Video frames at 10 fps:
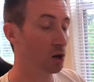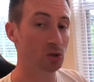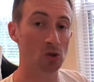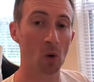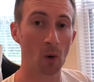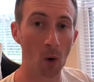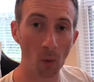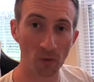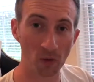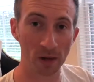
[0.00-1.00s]
So
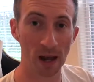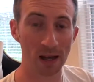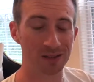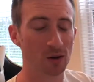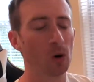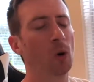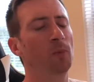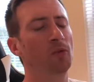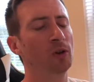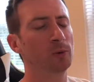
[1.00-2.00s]
hopefully, guys,
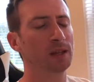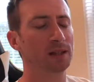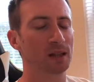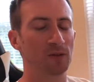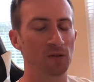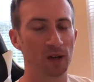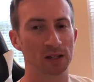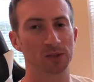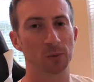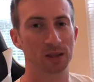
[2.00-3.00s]
hopefully we get the
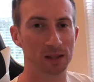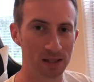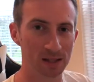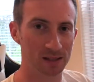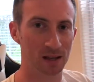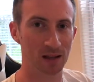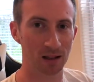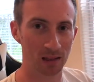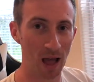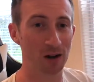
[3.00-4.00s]
fix with these
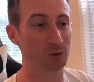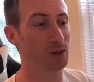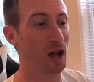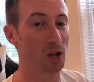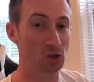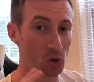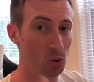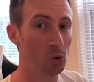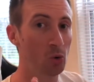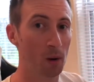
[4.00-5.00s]
aligners. We got
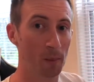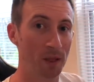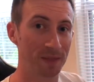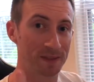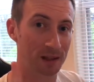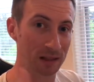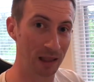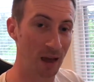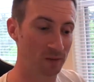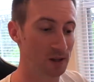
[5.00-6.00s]
2 months
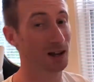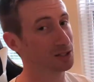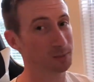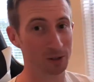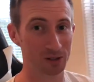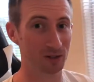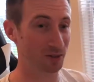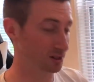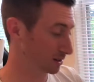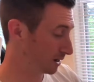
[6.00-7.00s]
left. Customer
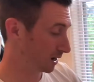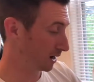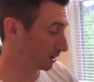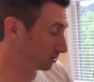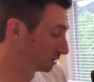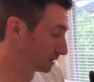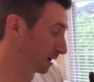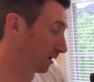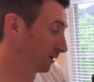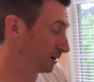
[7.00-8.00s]
service, as you can
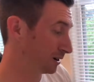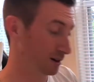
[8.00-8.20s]
tell,